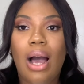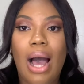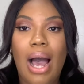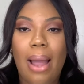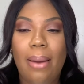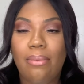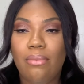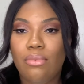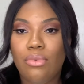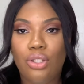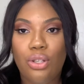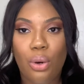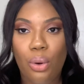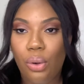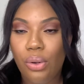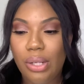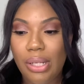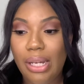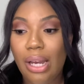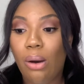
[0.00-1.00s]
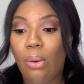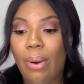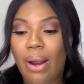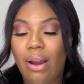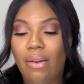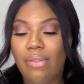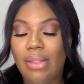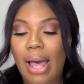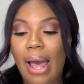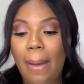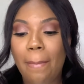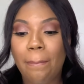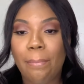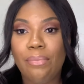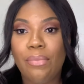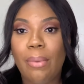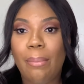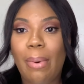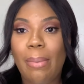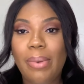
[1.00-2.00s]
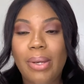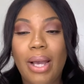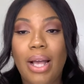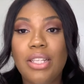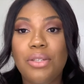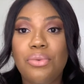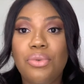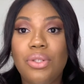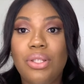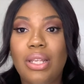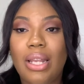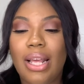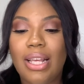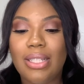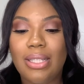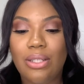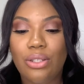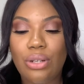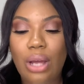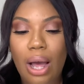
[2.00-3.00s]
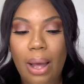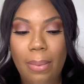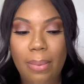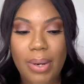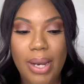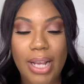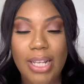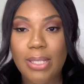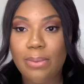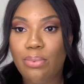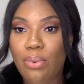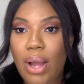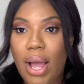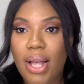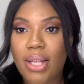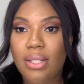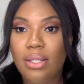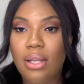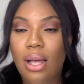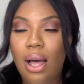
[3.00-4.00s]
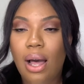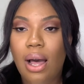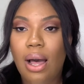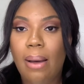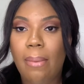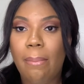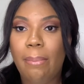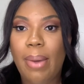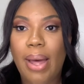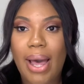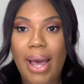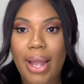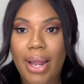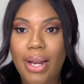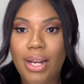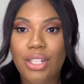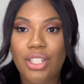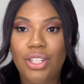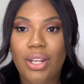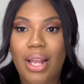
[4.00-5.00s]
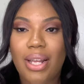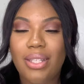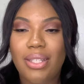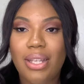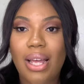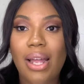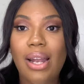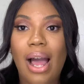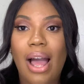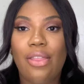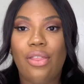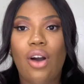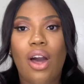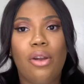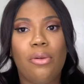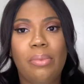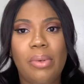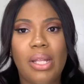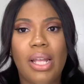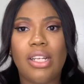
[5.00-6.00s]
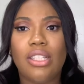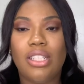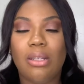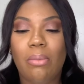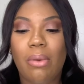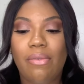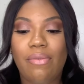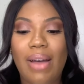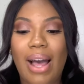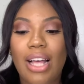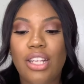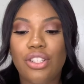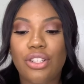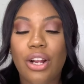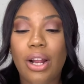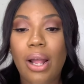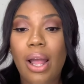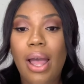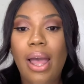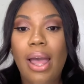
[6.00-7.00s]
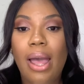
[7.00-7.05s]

I'm totally aware of that. But because it was an, ex um, an express um, package that I sent, I thought it would be like somewhat faster.